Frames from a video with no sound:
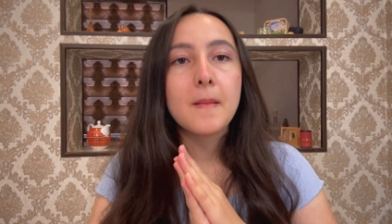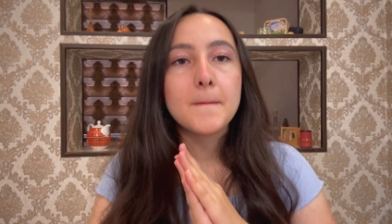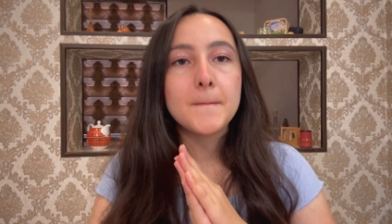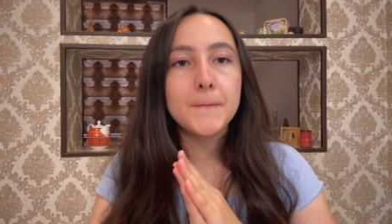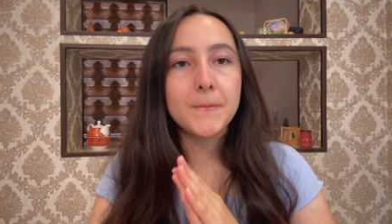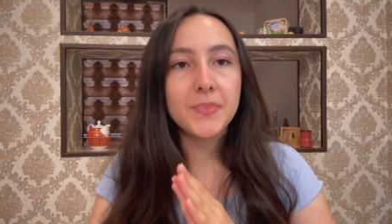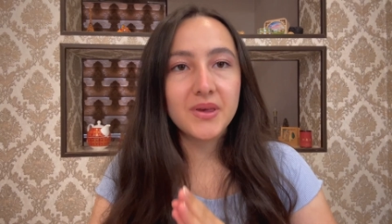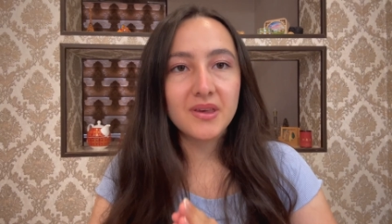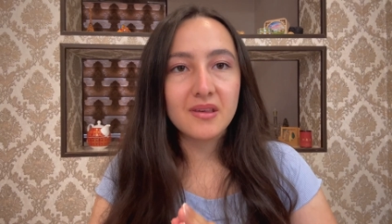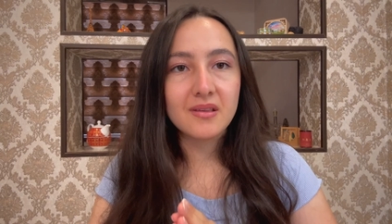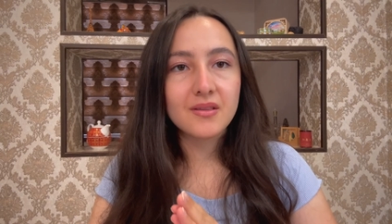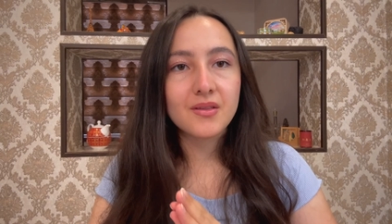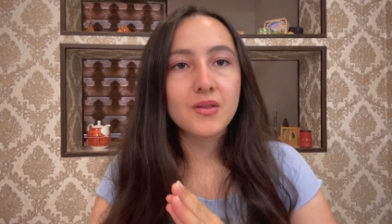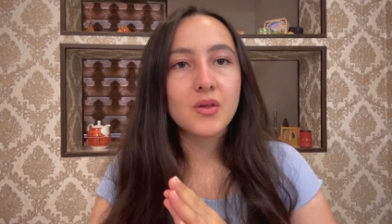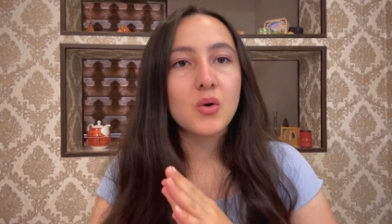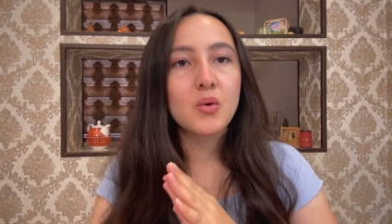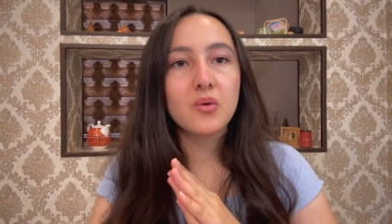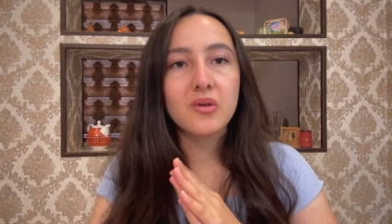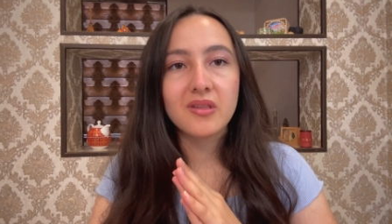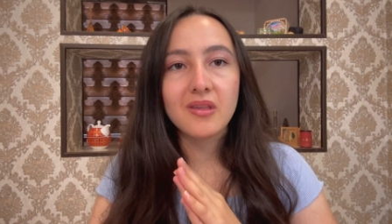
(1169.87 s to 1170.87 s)
peace
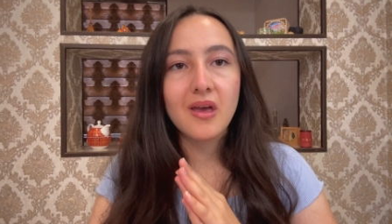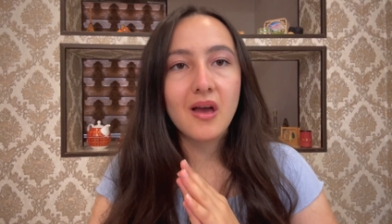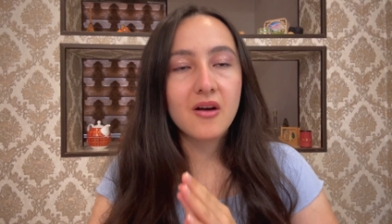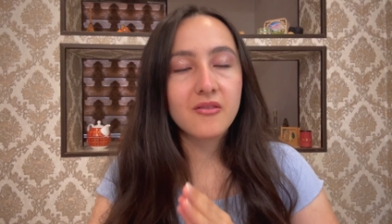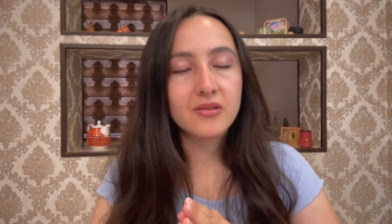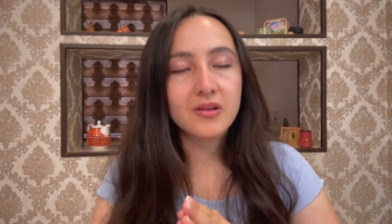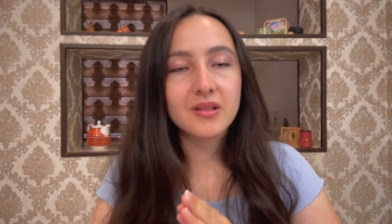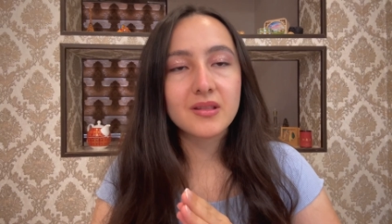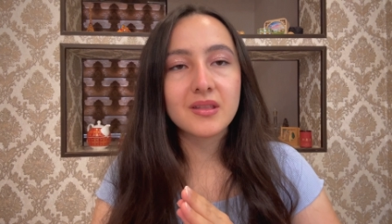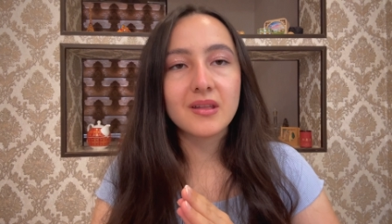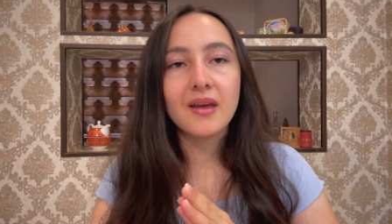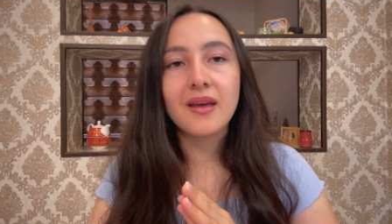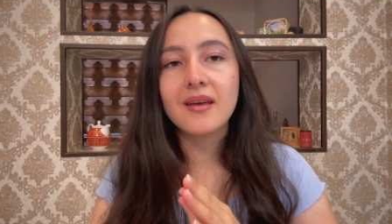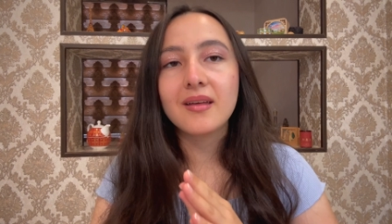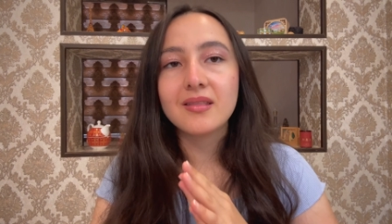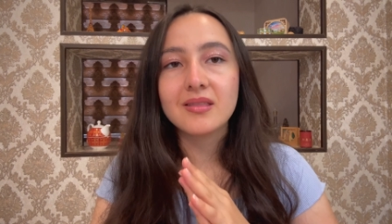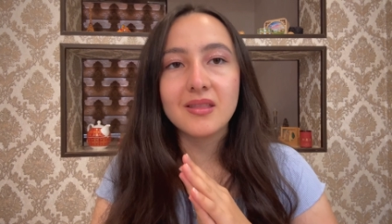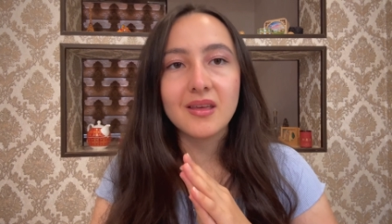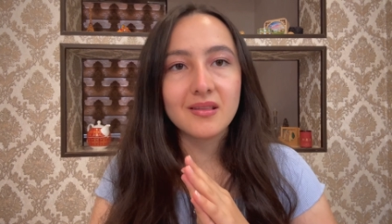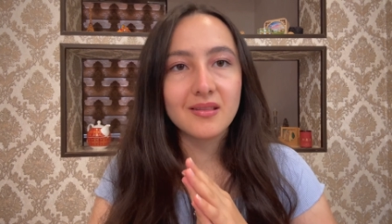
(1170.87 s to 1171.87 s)
with everything
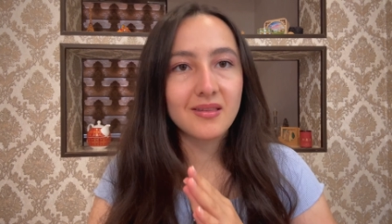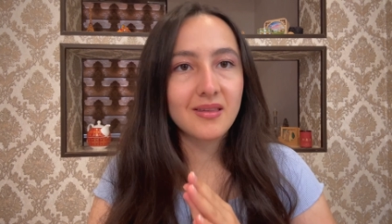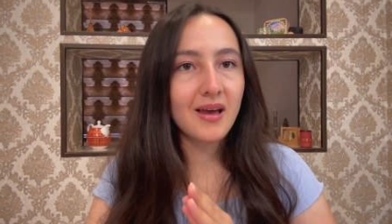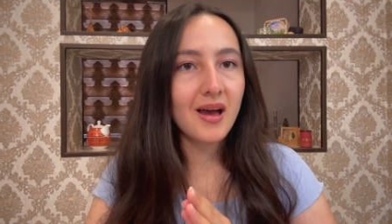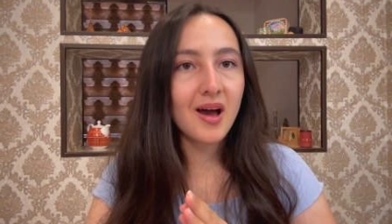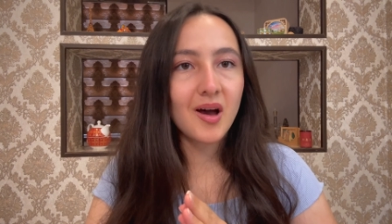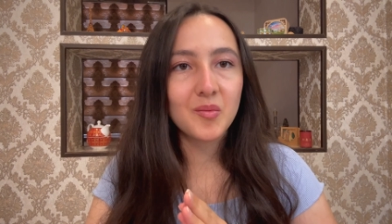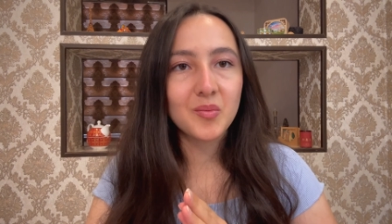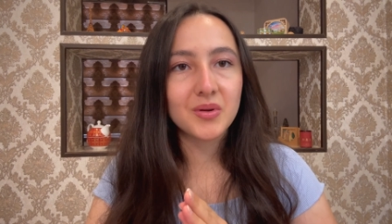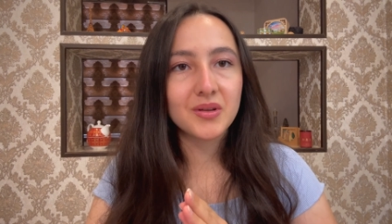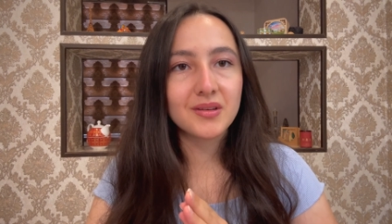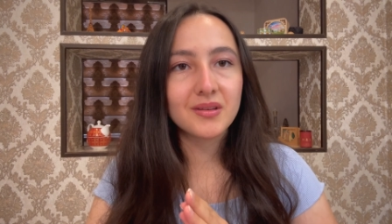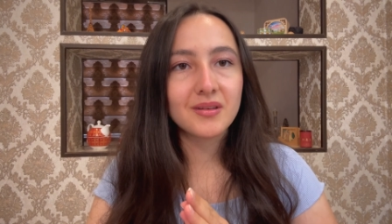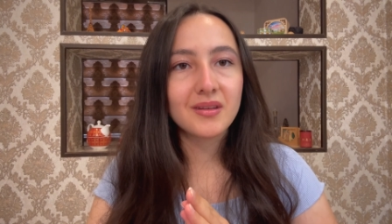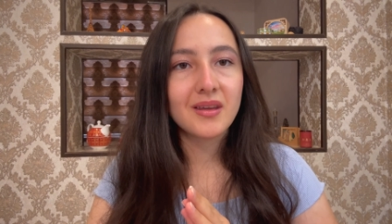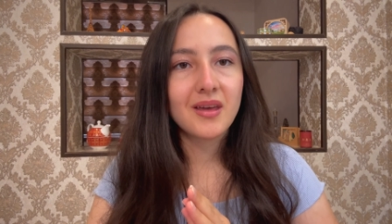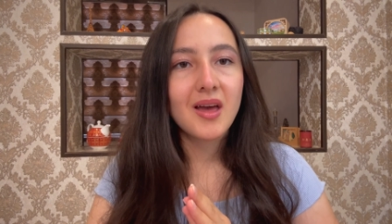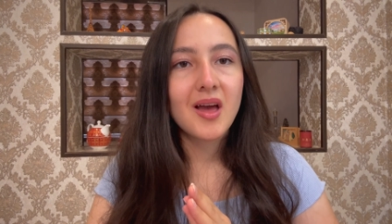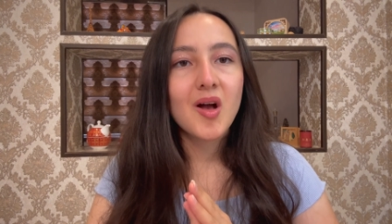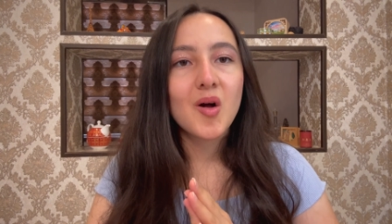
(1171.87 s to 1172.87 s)
that's happened,
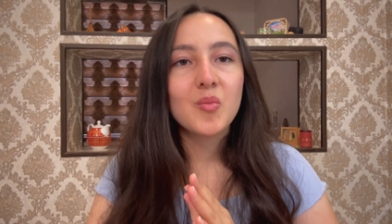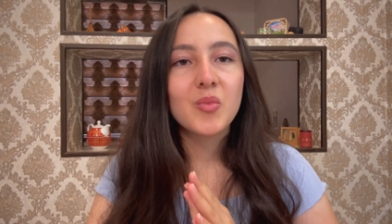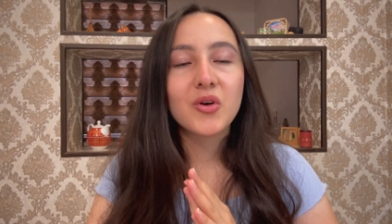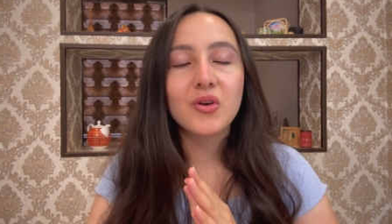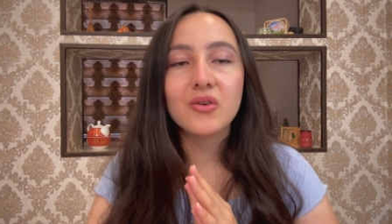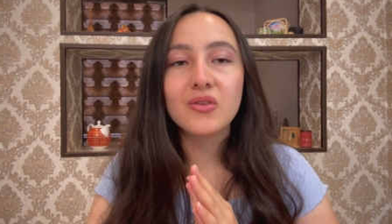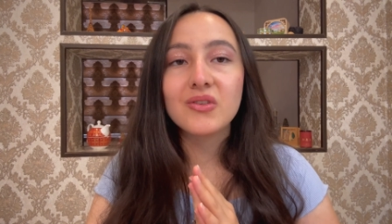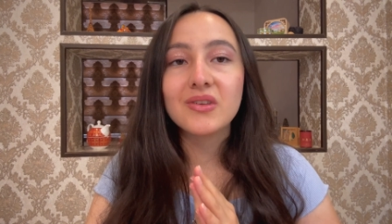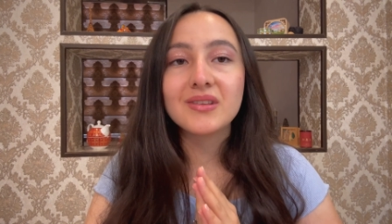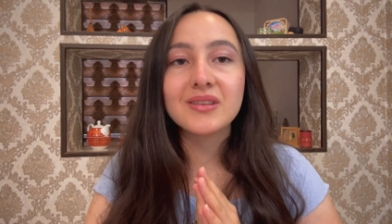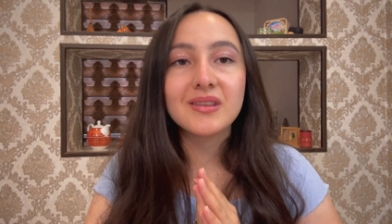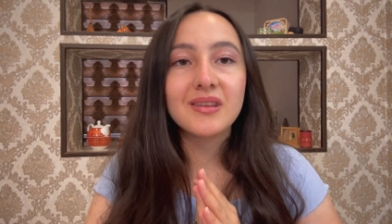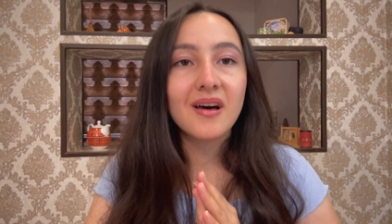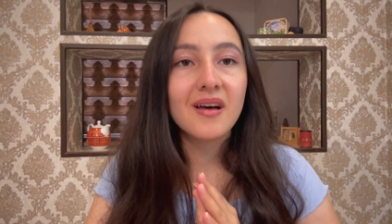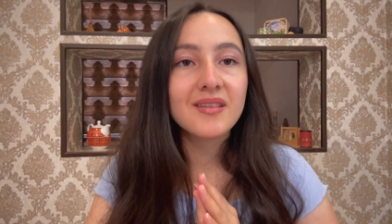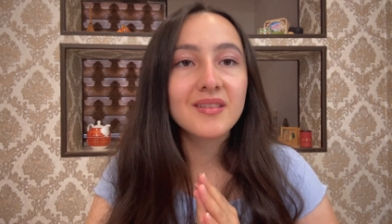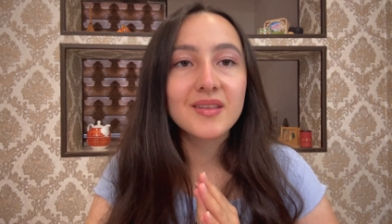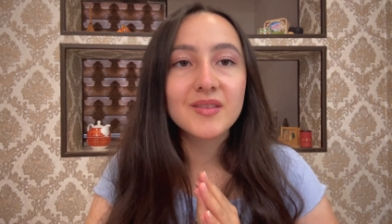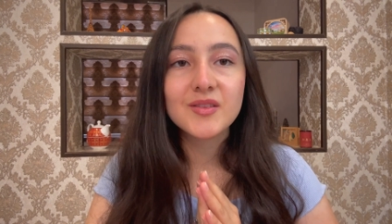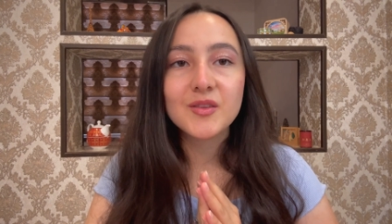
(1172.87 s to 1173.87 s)
because it
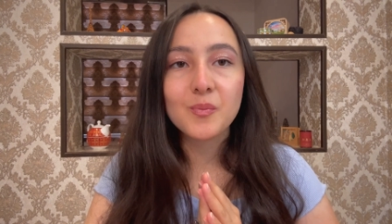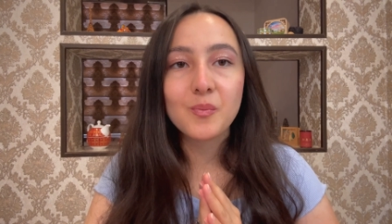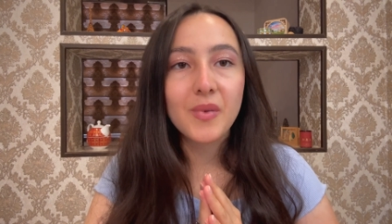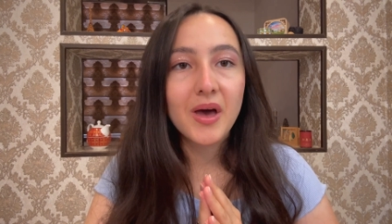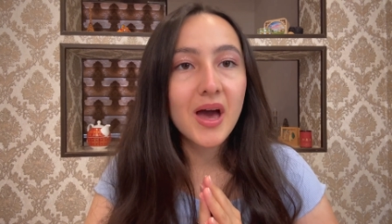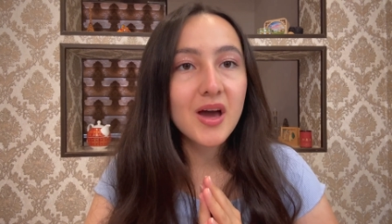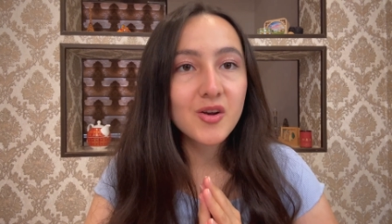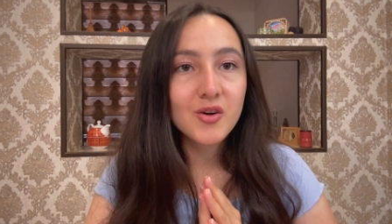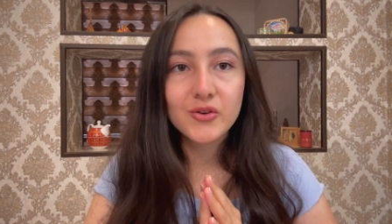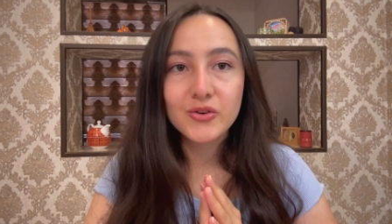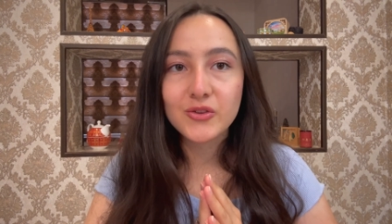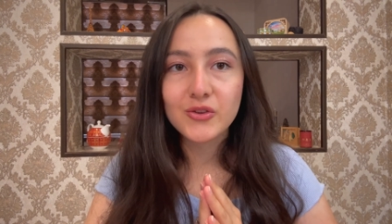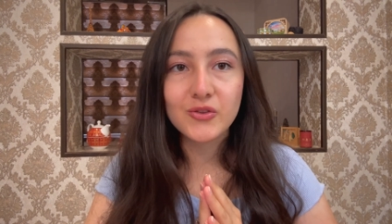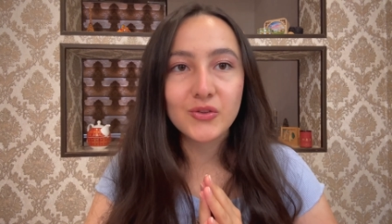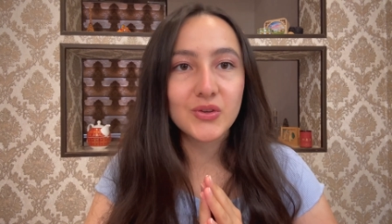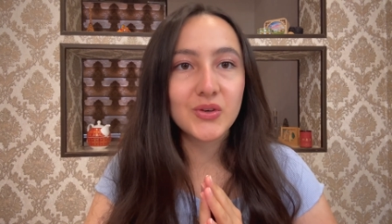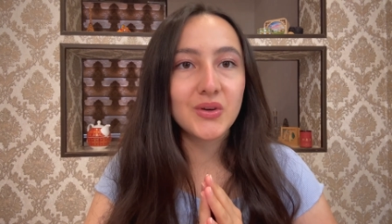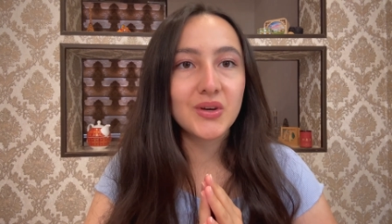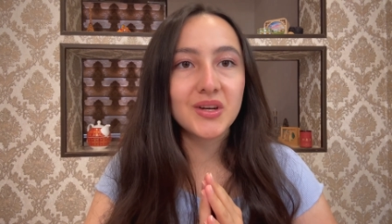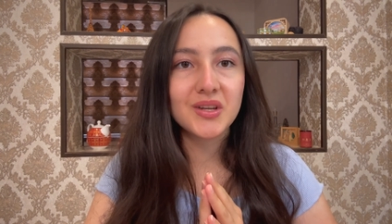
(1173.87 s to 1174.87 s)
doesn't matter to
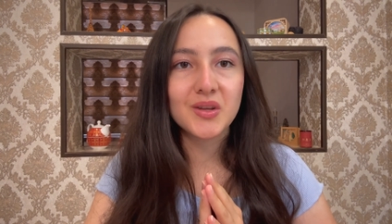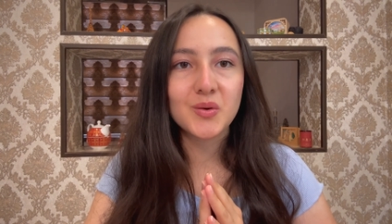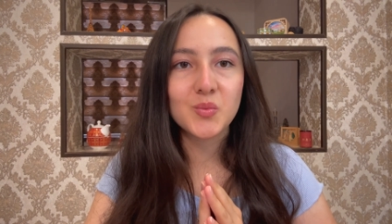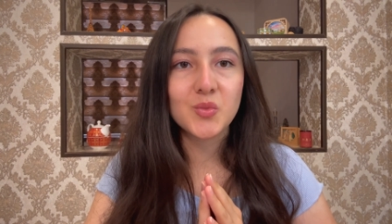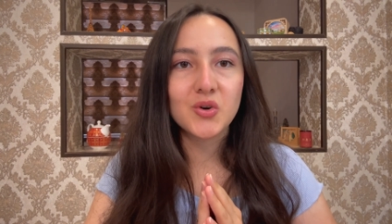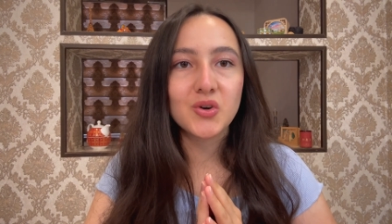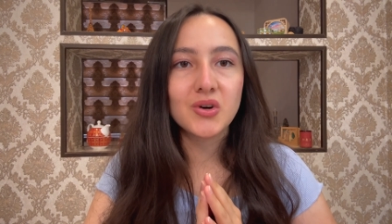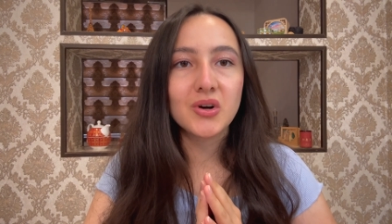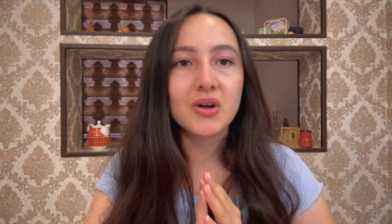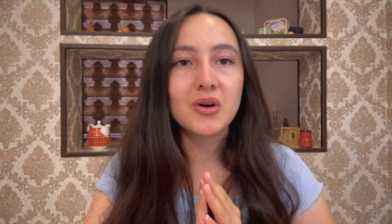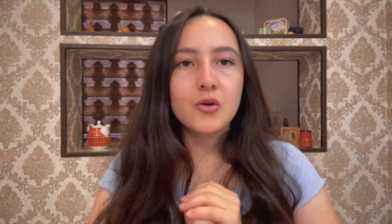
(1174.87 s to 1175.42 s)
you anymore.